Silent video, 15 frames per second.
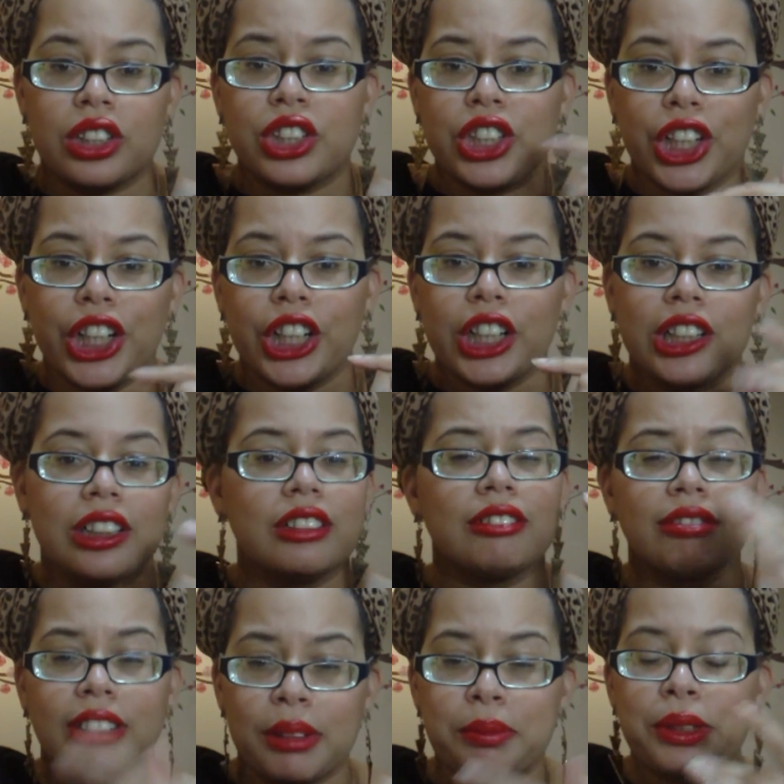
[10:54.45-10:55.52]
sugar
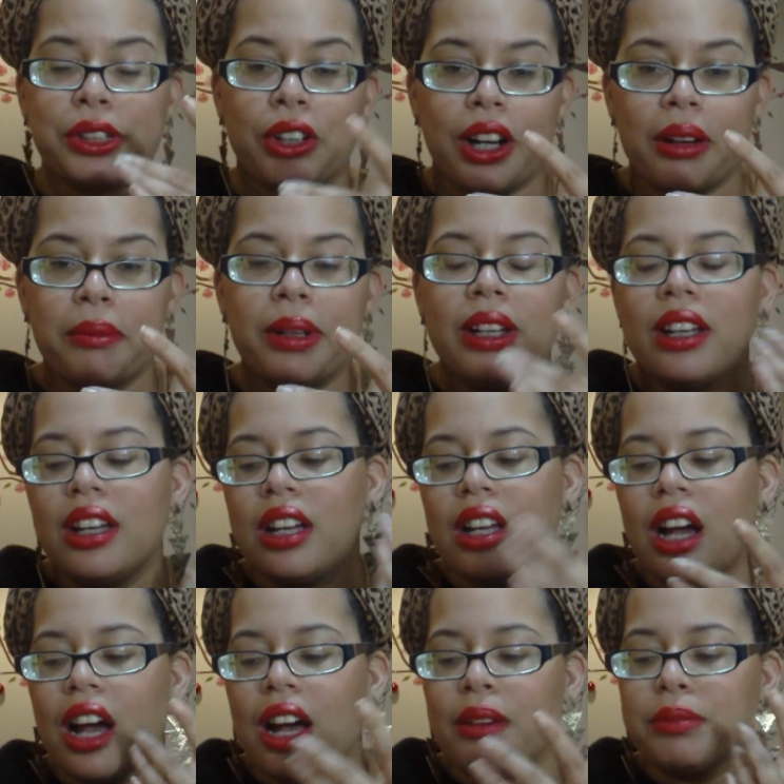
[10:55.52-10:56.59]
lip scrub
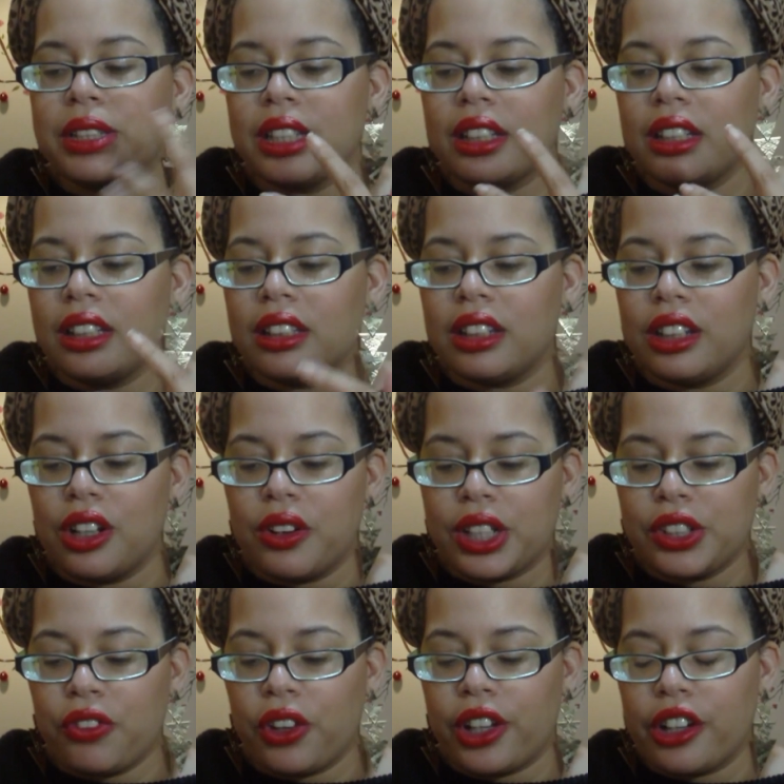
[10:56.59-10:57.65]
to, you know,
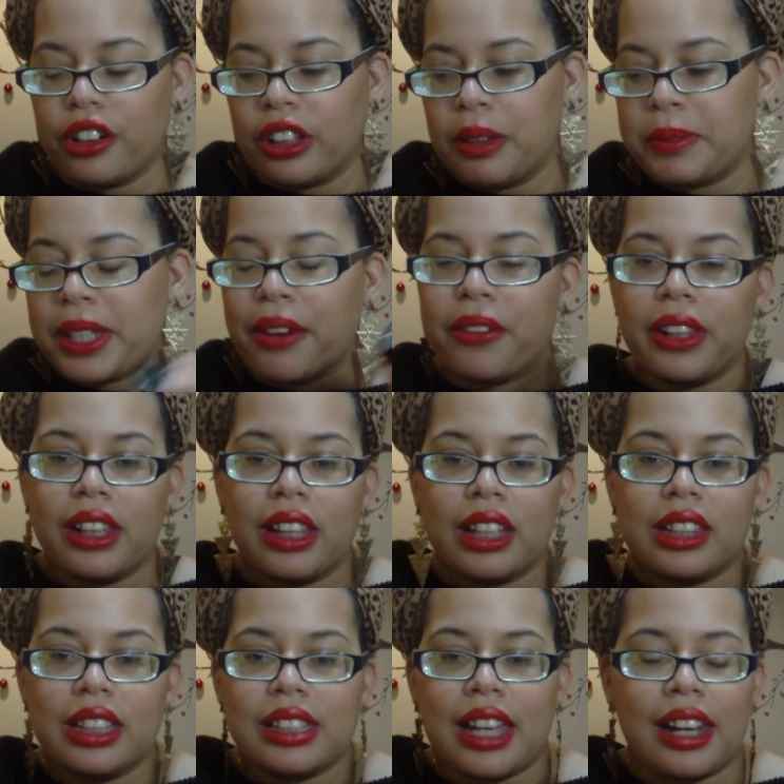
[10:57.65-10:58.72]
exfoliate your lips. I really
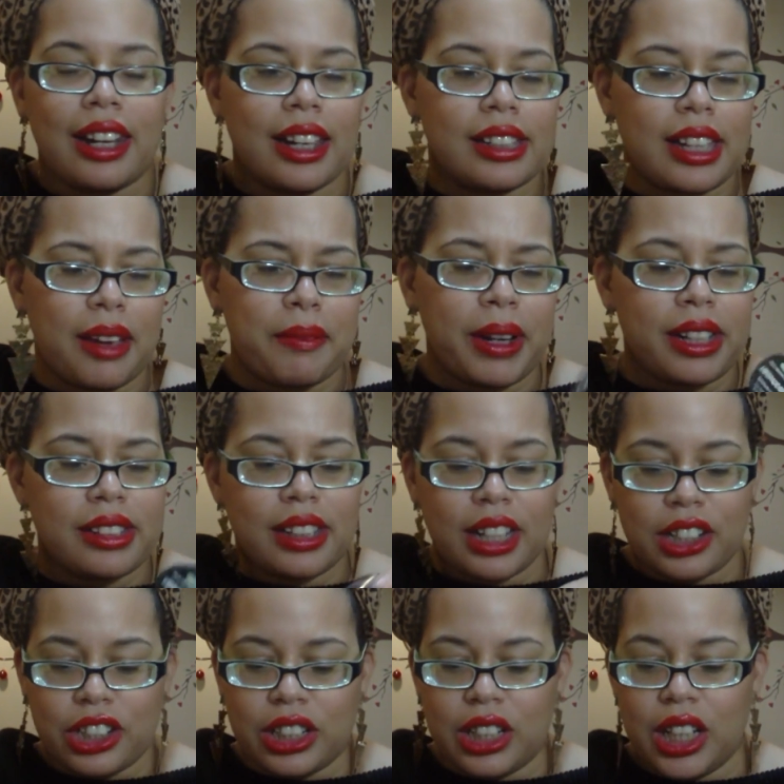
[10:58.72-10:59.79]
like this at nighttime. Mine is
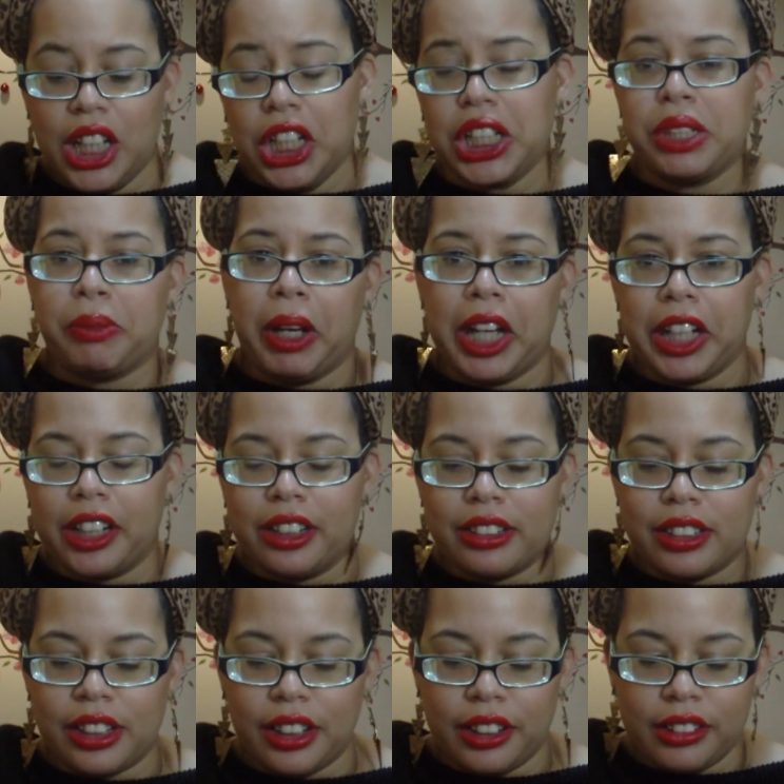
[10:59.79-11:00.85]
actually
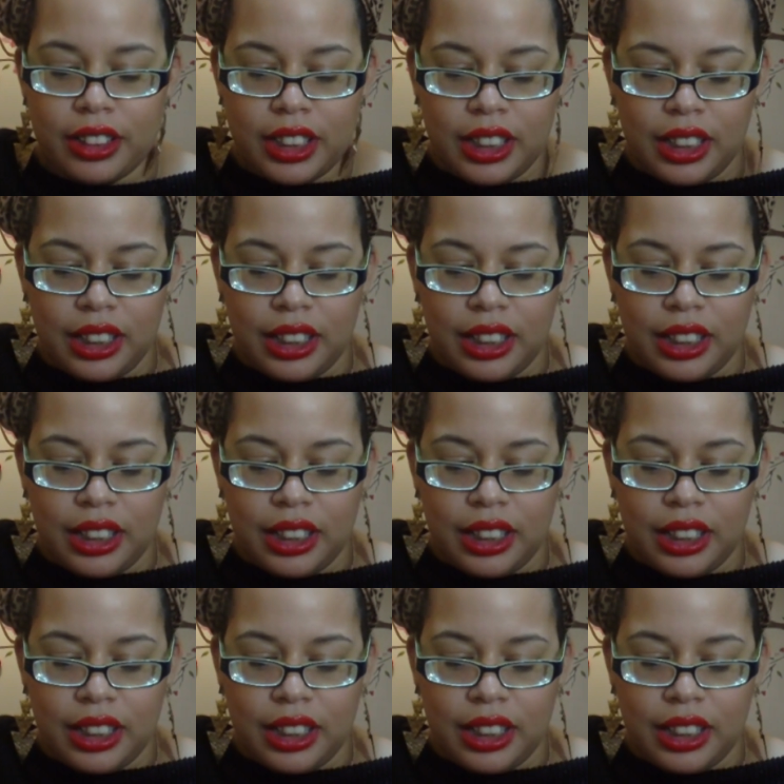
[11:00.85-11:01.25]
expired, so